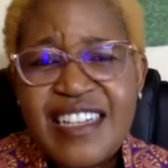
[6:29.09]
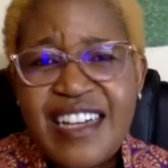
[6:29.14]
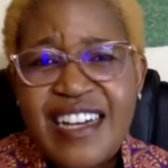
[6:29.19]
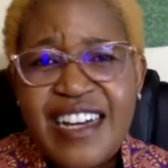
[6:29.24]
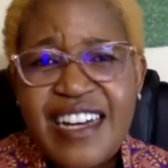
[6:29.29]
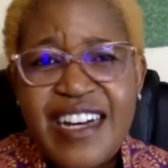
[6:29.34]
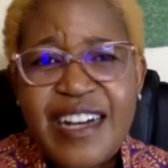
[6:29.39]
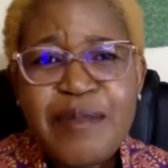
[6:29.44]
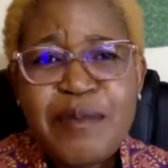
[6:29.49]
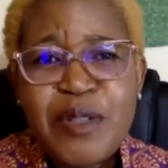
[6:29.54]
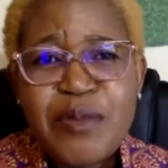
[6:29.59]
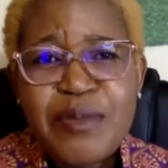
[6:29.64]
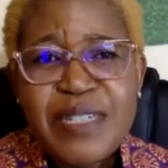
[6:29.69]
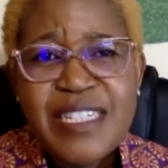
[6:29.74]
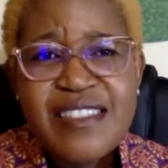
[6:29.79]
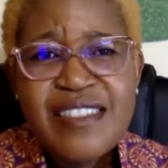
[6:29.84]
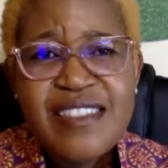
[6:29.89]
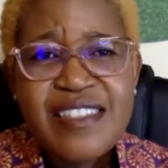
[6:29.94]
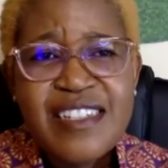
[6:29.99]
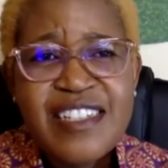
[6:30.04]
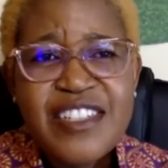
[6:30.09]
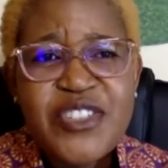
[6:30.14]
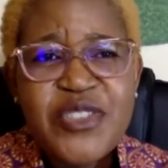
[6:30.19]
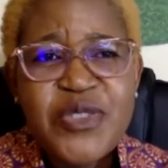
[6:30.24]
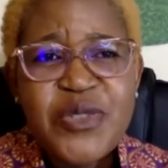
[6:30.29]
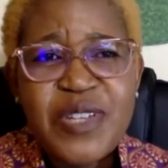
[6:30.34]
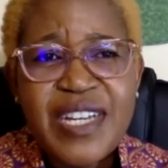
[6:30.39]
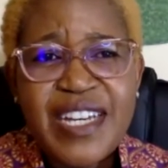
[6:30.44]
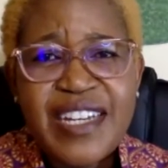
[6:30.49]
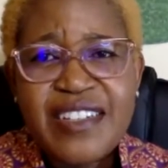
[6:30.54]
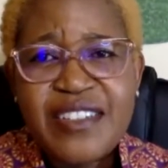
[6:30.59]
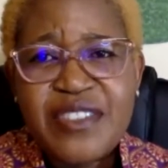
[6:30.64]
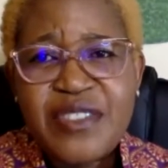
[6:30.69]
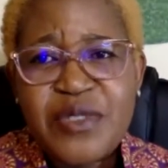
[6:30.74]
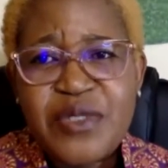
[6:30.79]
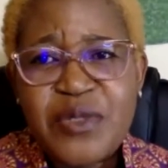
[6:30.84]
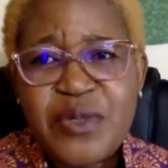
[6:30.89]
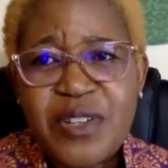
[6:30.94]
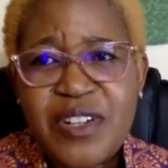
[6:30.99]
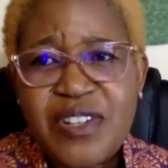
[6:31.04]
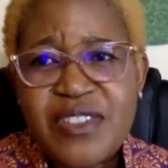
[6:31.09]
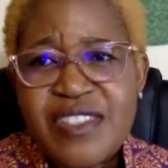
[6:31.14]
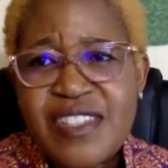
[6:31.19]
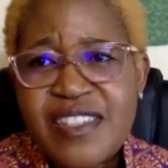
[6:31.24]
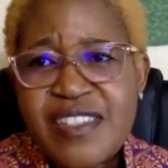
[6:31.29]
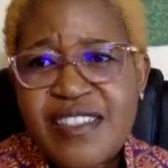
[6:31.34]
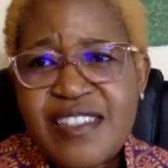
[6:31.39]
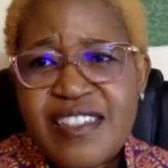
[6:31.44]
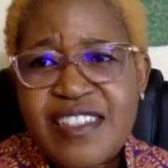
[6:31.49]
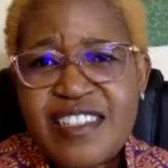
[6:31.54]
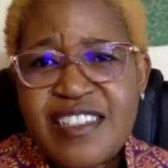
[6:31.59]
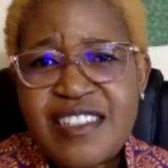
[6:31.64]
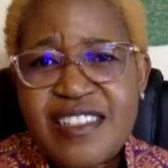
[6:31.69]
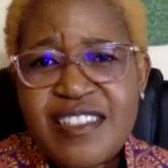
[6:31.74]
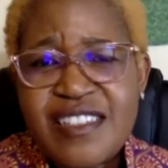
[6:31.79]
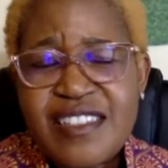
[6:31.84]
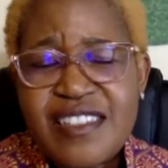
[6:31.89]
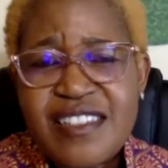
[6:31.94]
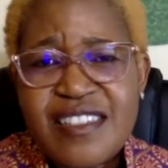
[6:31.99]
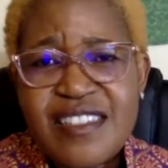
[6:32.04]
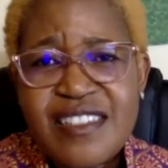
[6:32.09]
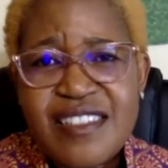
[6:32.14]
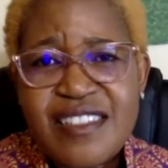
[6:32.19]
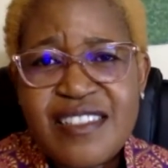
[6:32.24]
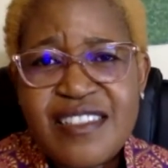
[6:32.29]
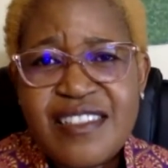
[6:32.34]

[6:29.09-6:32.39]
aha moments that you had throughout the sessions?